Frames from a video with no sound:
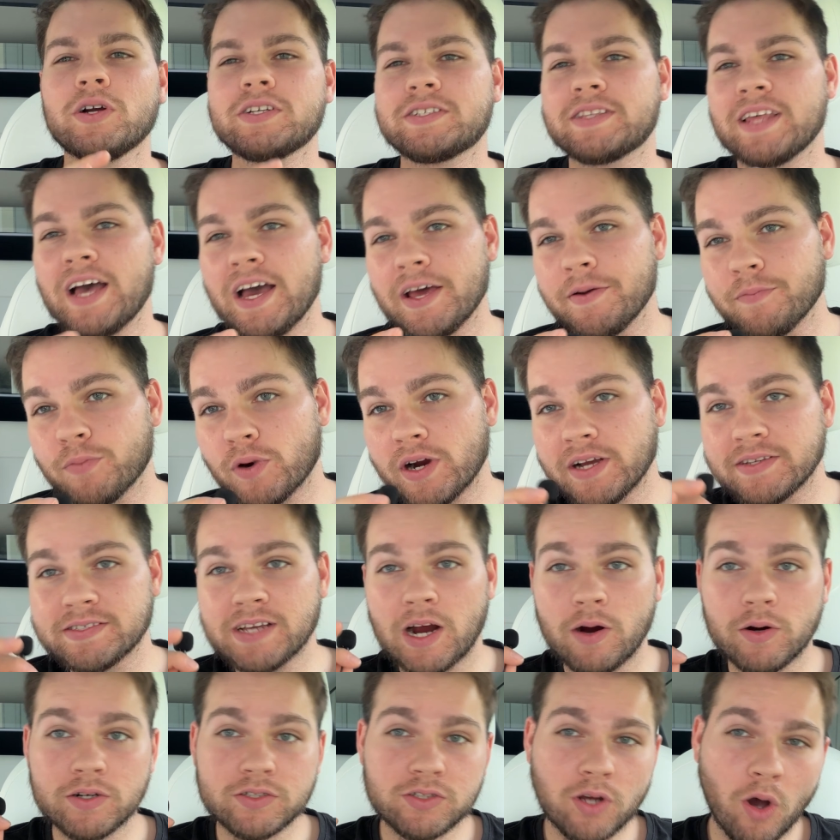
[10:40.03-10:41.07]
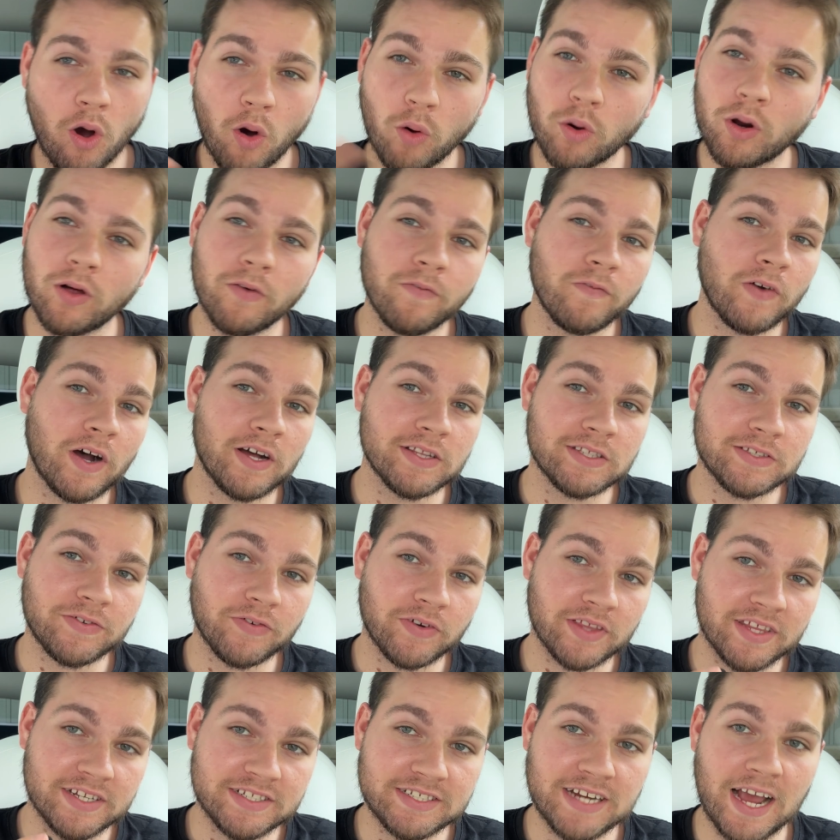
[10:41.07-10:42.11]
which then brings our total funds
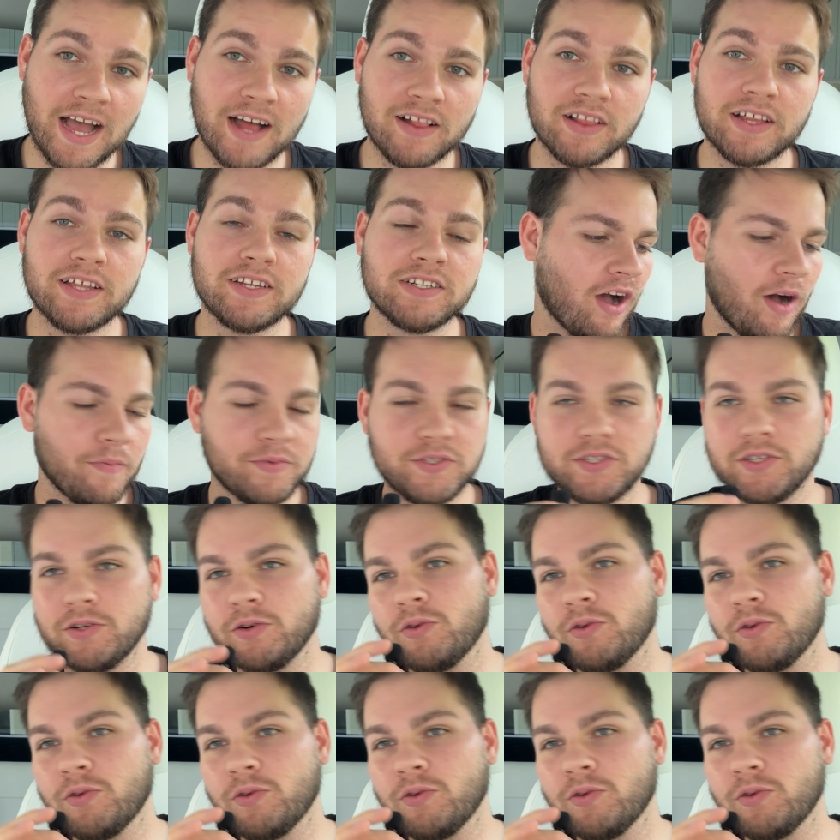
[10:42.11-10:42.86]
for the challenge up to